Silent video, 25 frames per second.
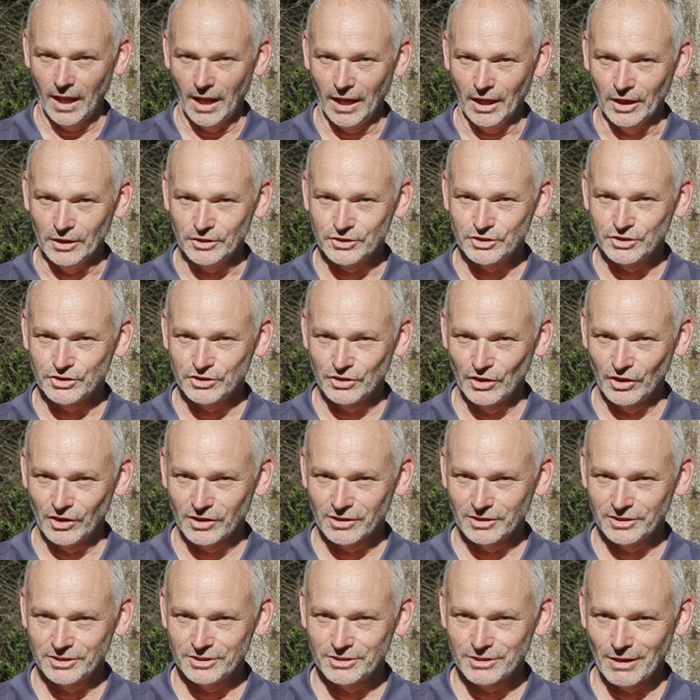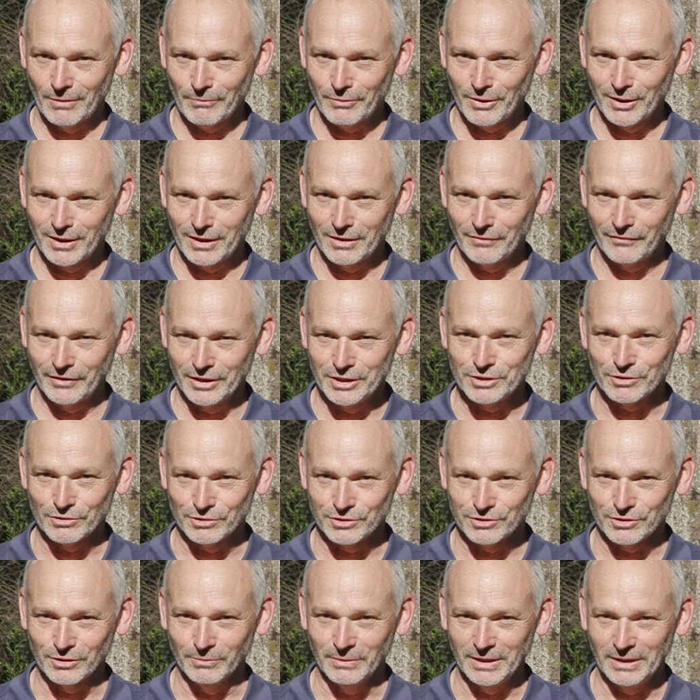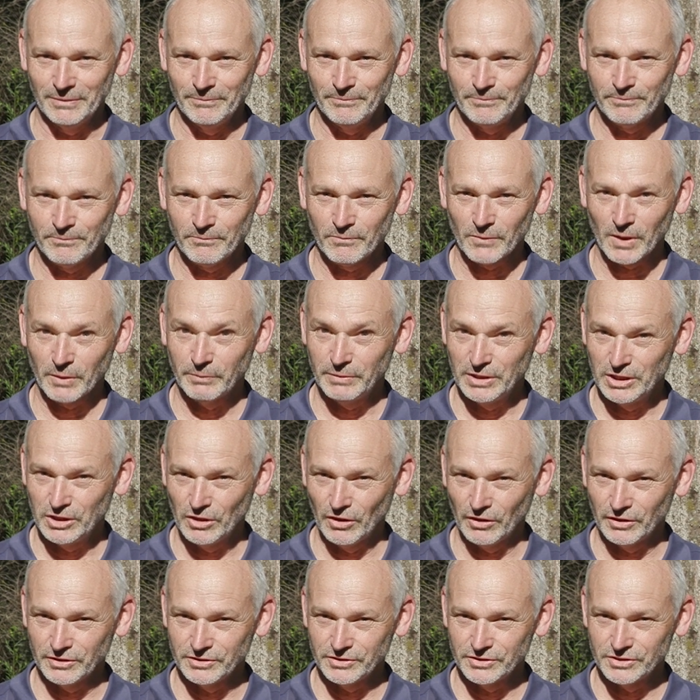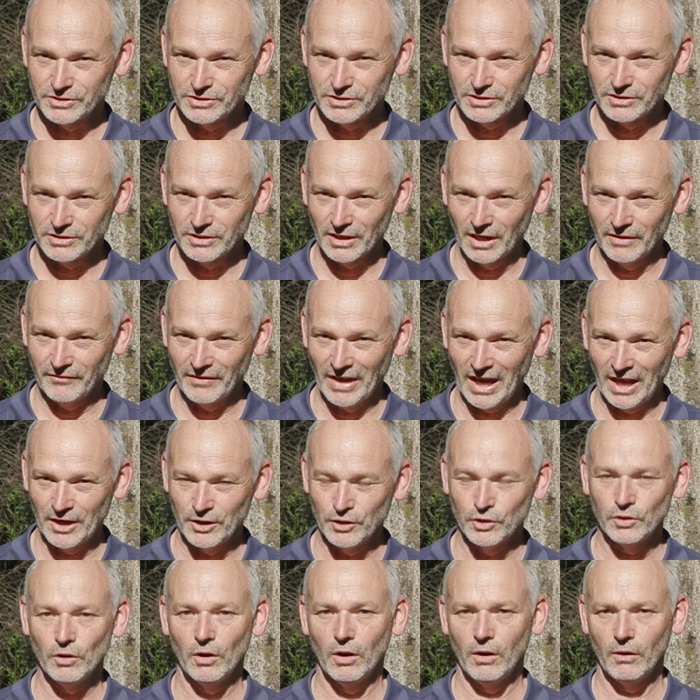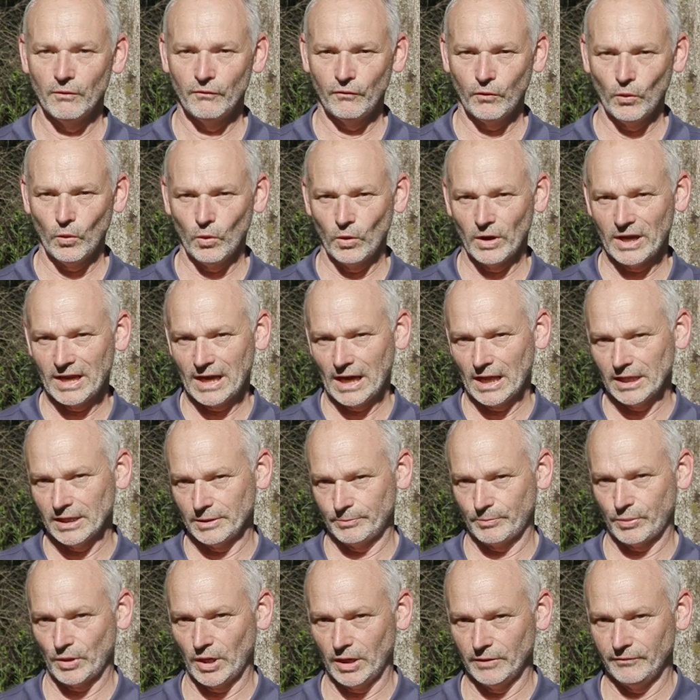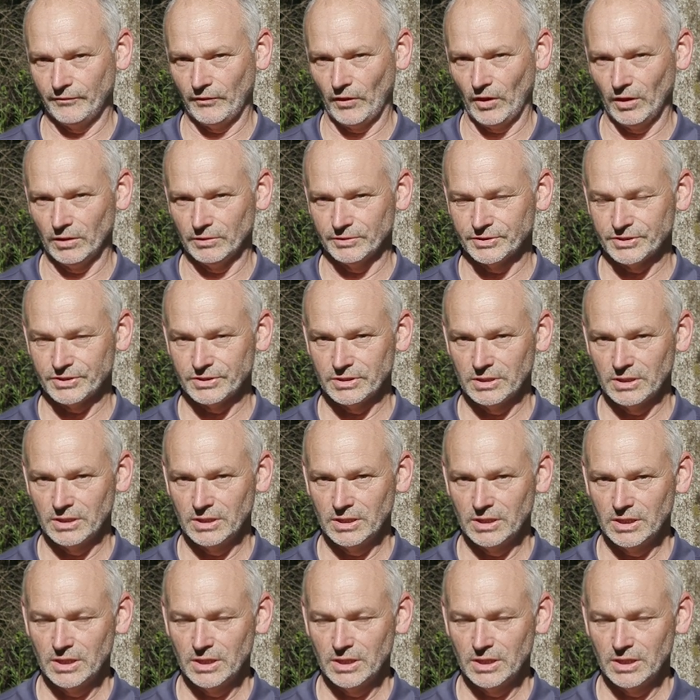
it's certainly something of interest to me because they've added 4 color profiles.